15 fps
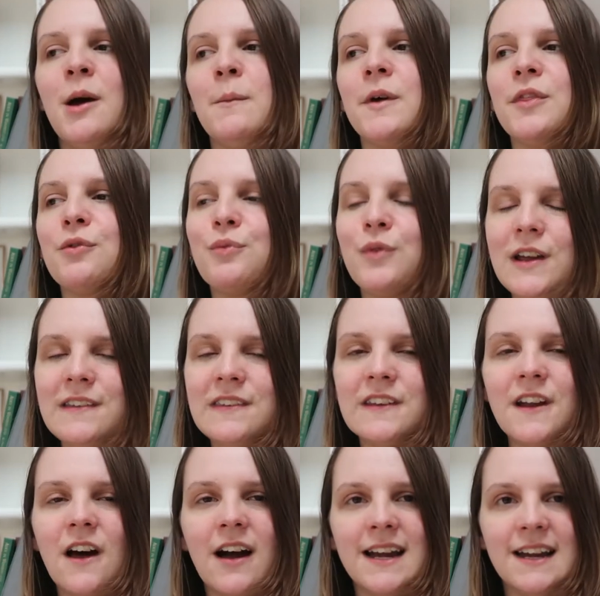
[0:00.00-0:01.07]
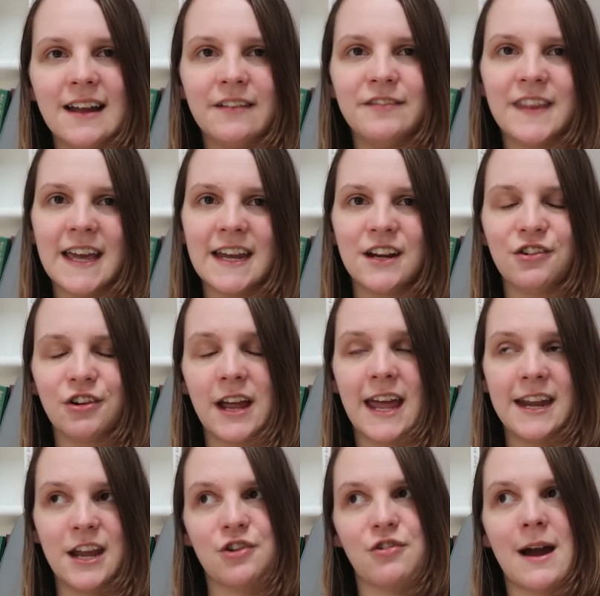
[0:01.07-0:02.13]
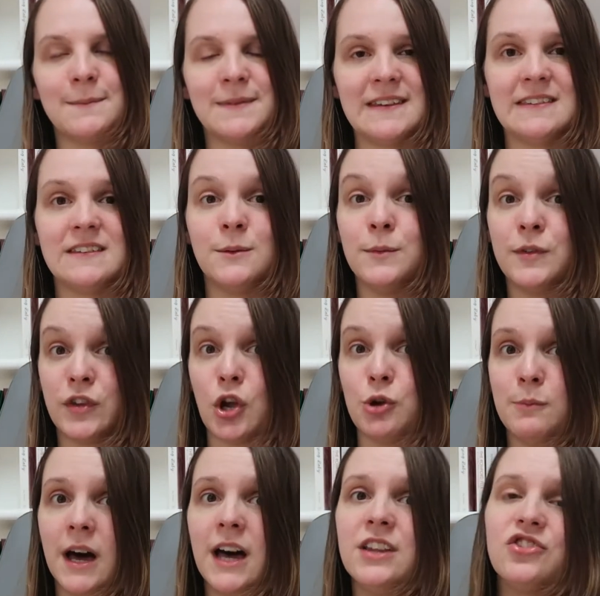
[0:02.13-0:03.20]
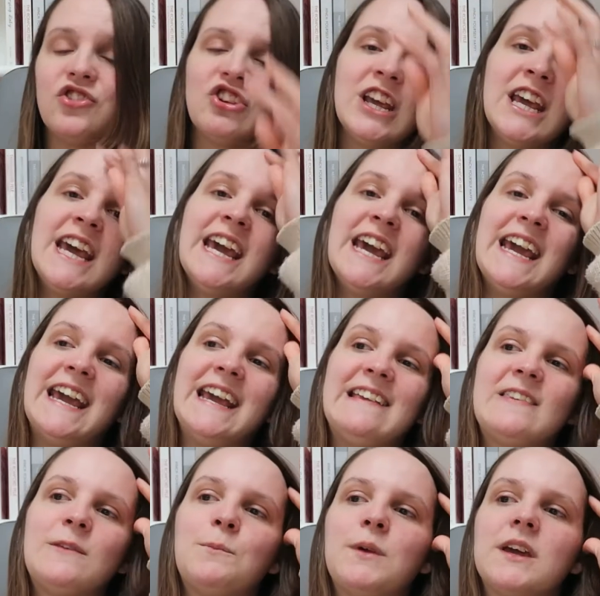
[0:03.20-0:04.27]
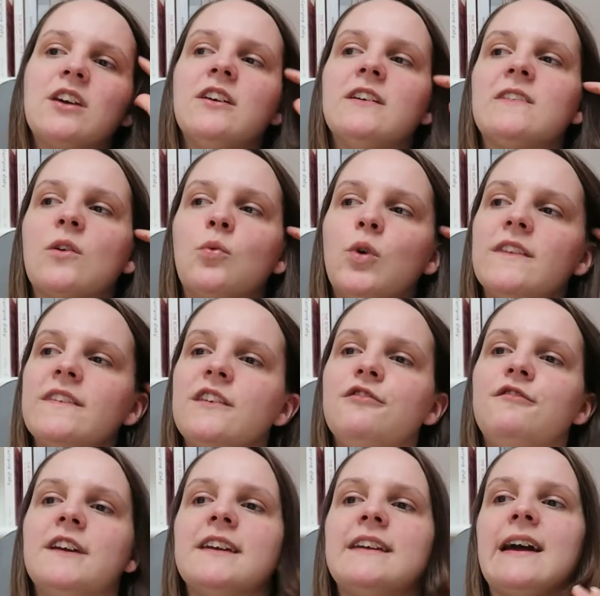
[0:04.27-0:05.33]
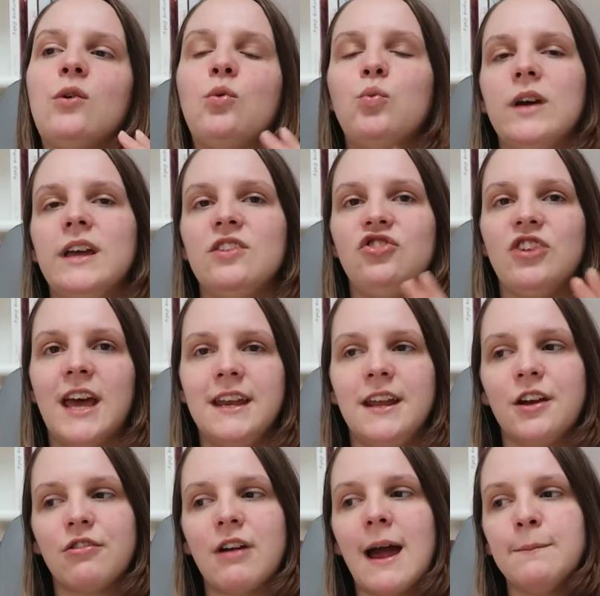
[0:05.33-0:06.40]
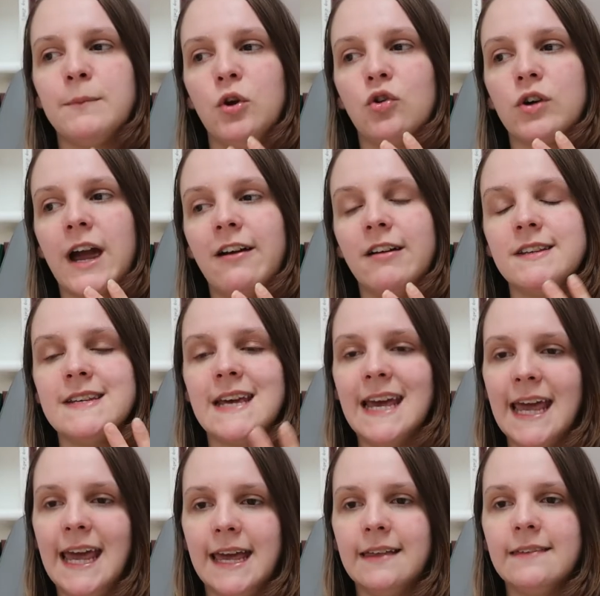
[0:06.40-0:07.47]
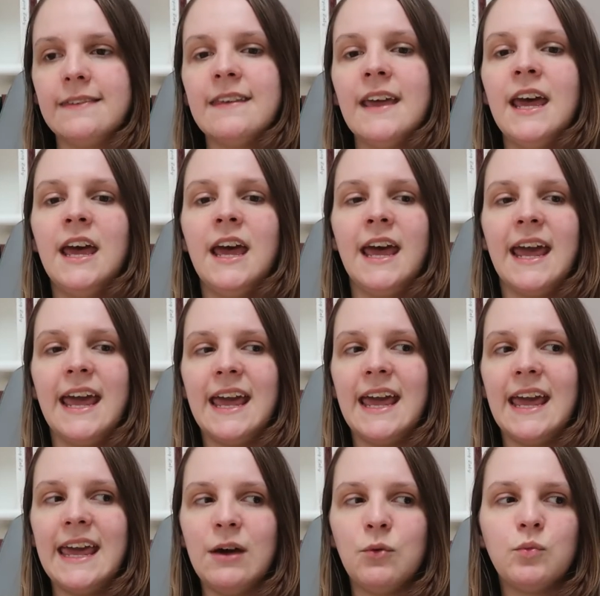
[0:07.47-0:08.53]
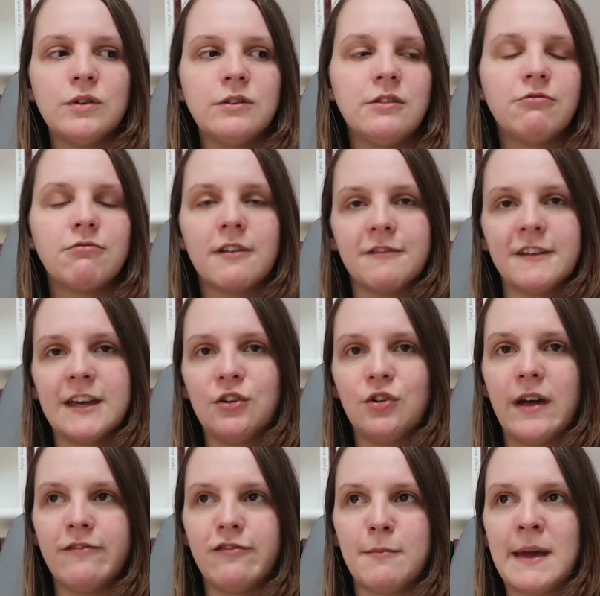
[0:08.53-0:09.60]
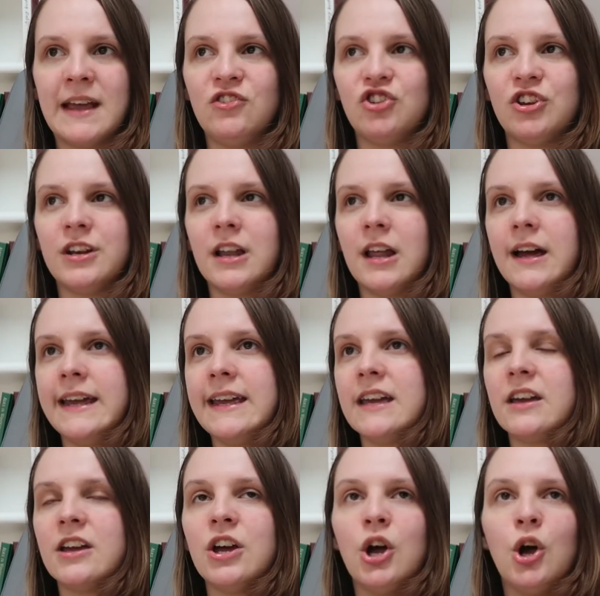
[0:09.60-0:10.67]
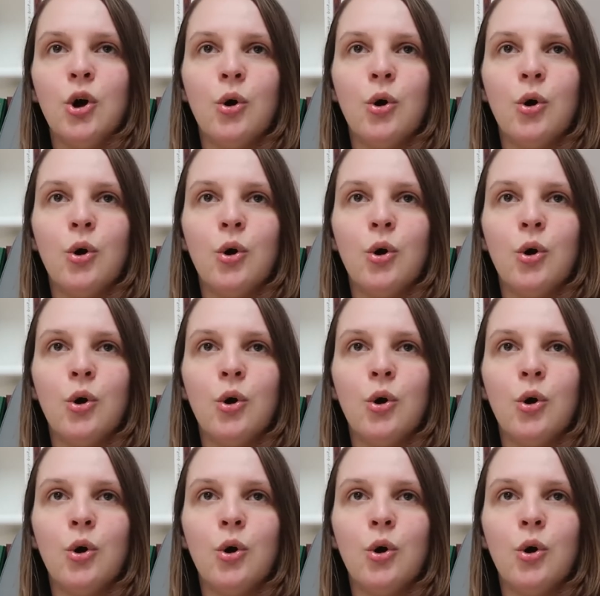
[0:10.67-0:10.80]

But the reason I love the Enneagram system so much is because once you've figured out which Enneagram your character is, it will reveal information like